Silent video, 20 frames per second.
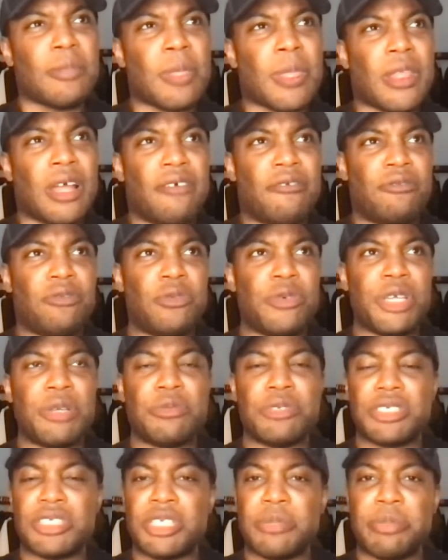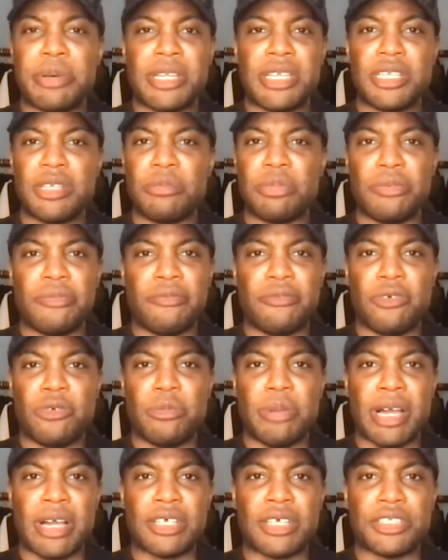I thought he was a dependable
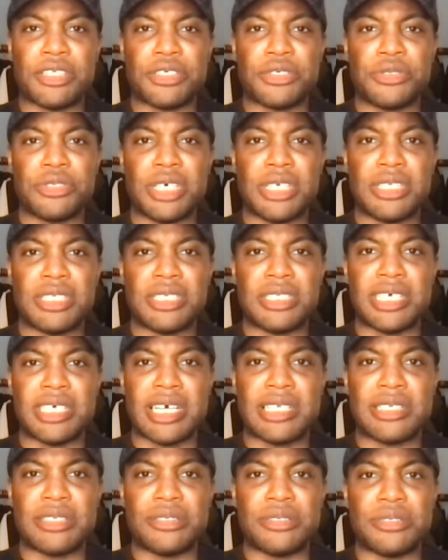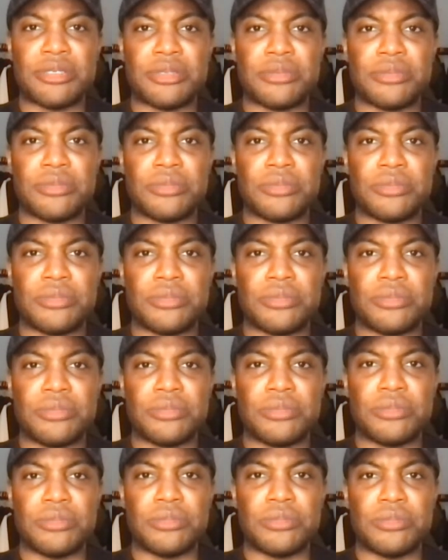fullback. I just couldn't understand
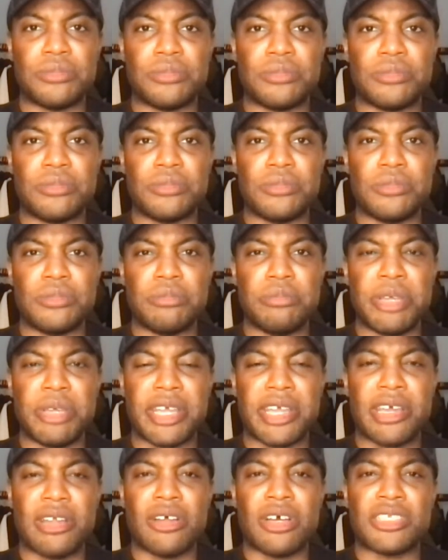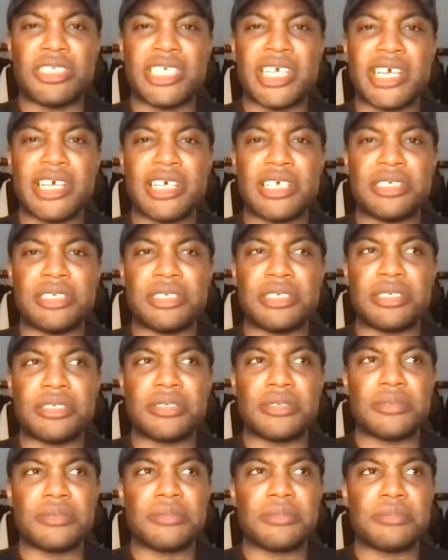Mikel
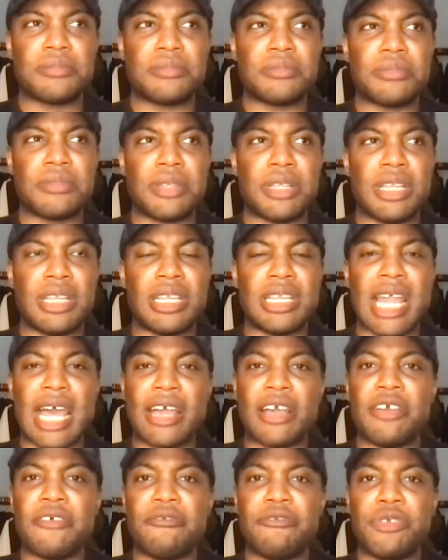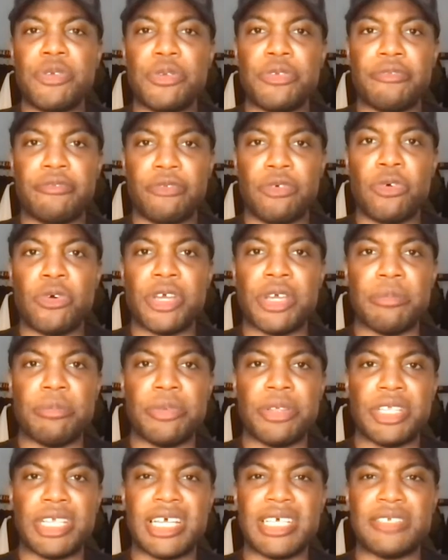Arteta's lack of use for
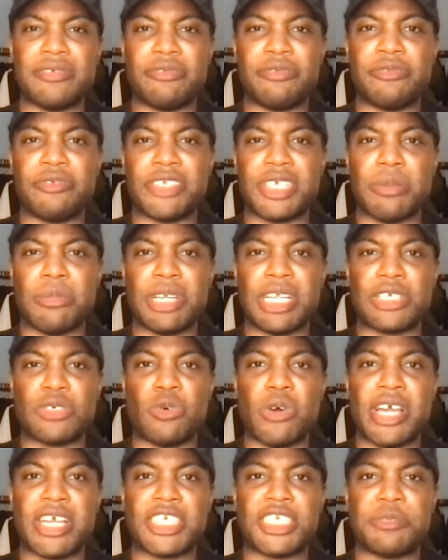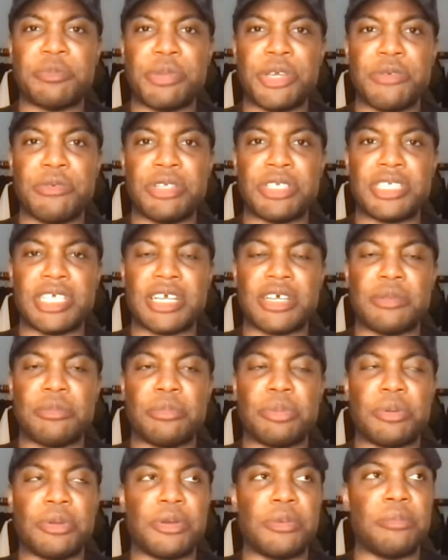him for someone that's quite experienced that
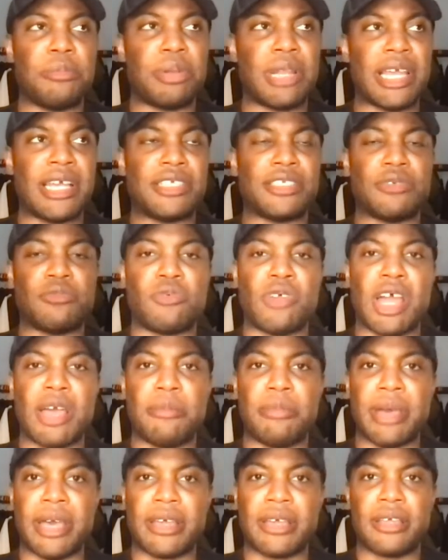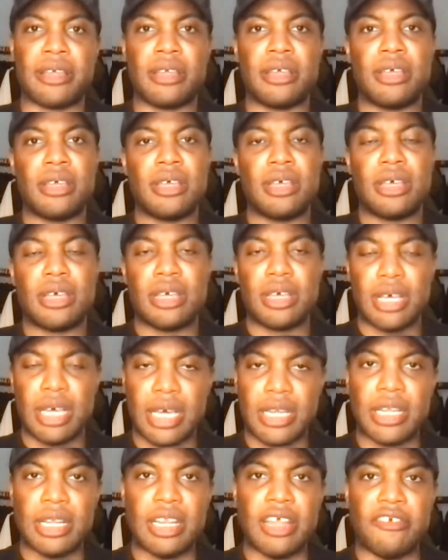can play as a right back
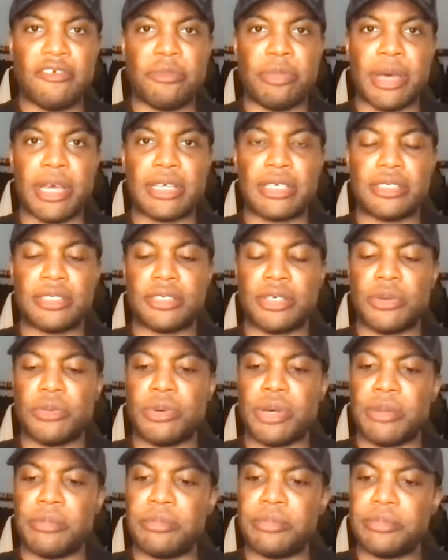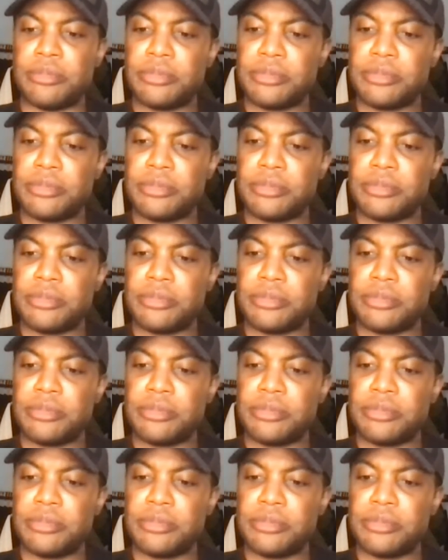and a left back. So